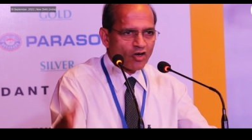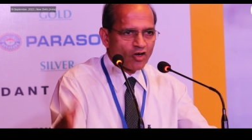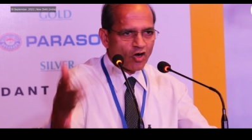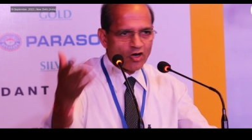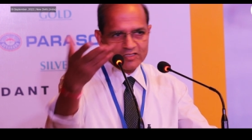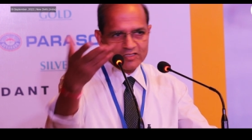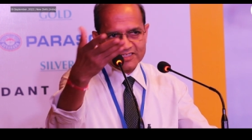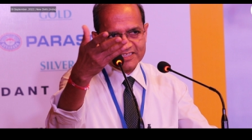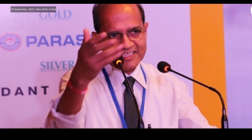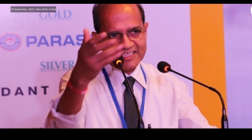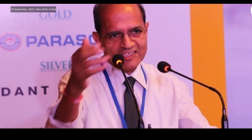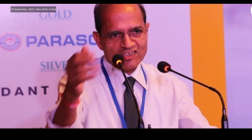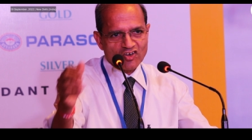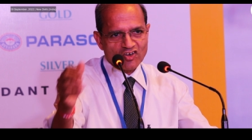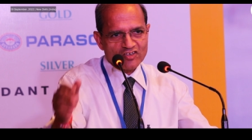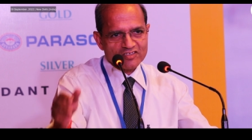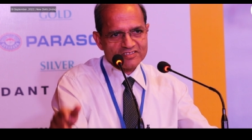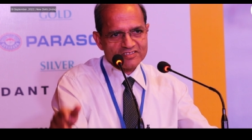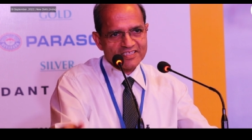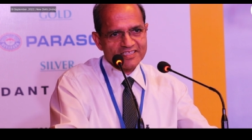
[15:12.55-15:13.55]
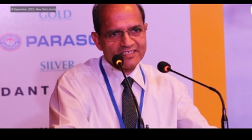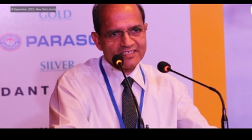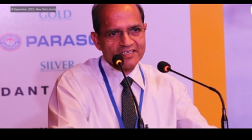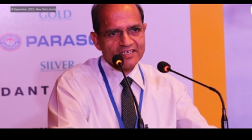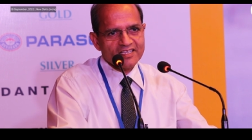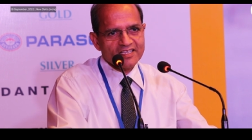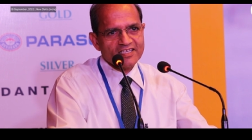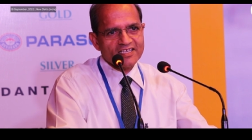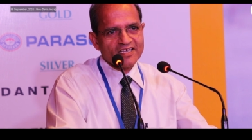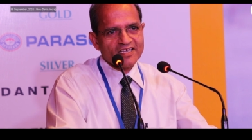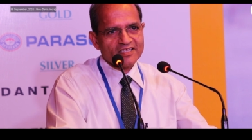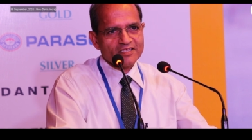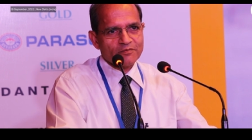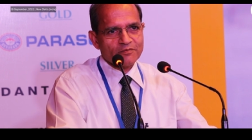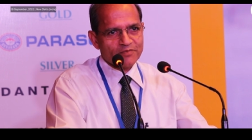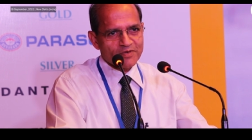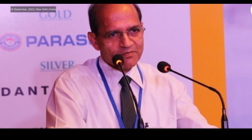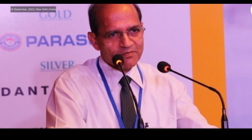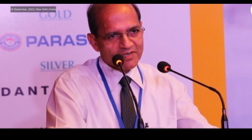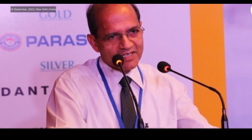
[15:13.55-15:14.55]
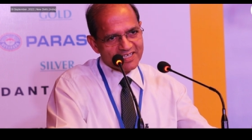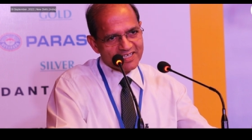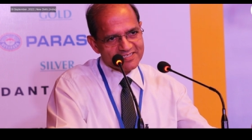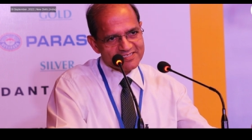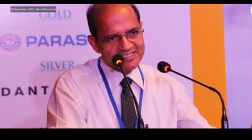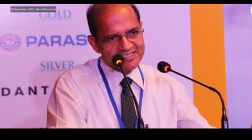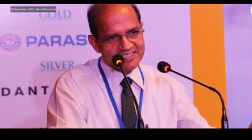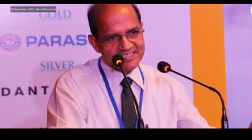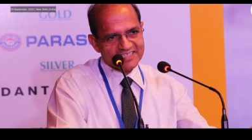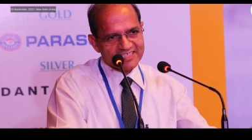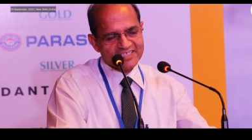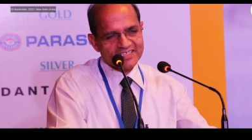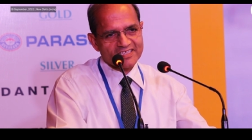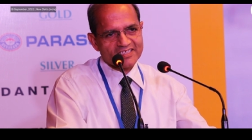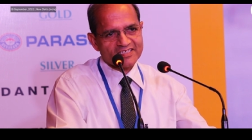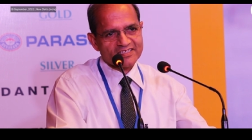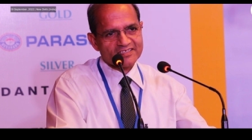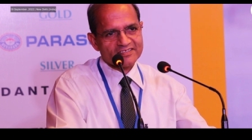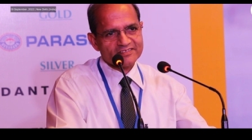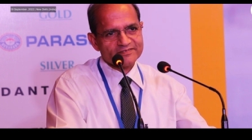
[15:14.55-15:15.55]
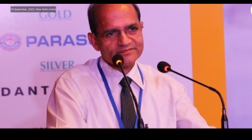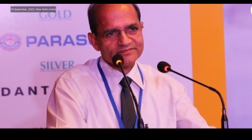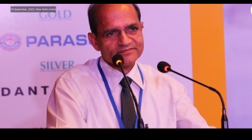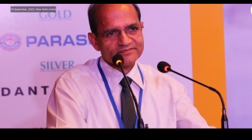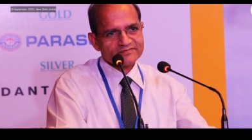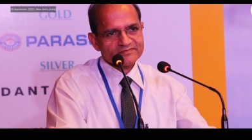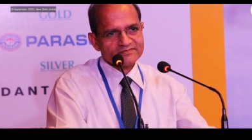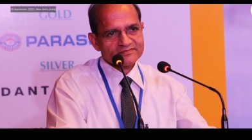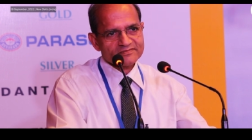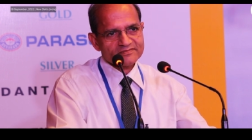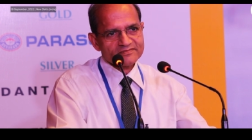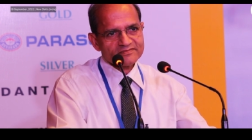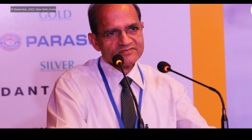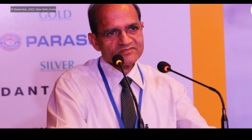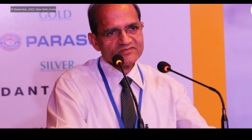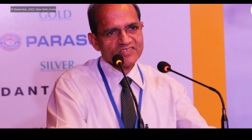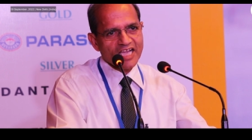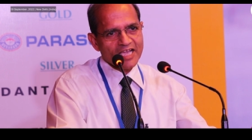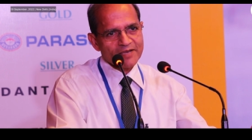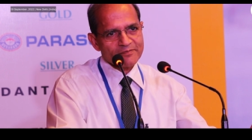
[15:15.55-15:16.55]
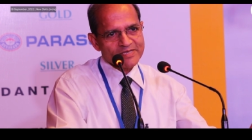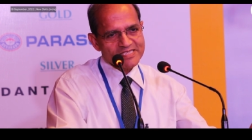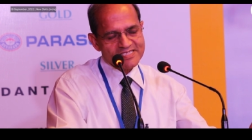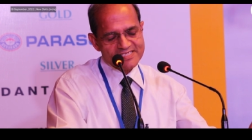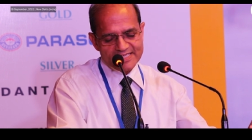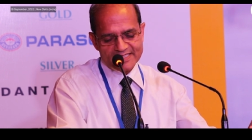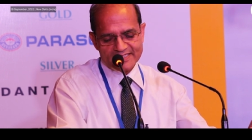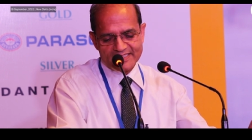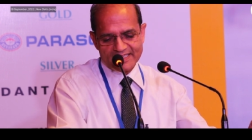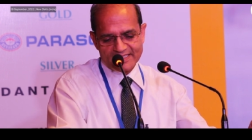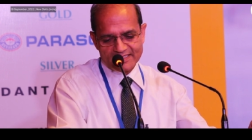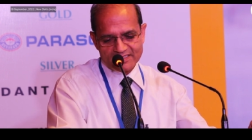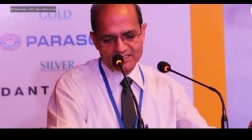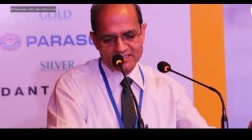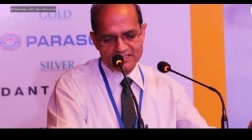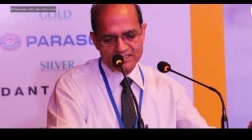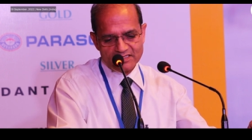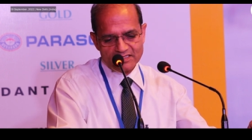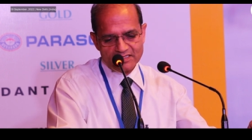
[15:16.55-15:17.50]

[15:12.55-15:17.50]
All the technology and the people are sitting here. I must say that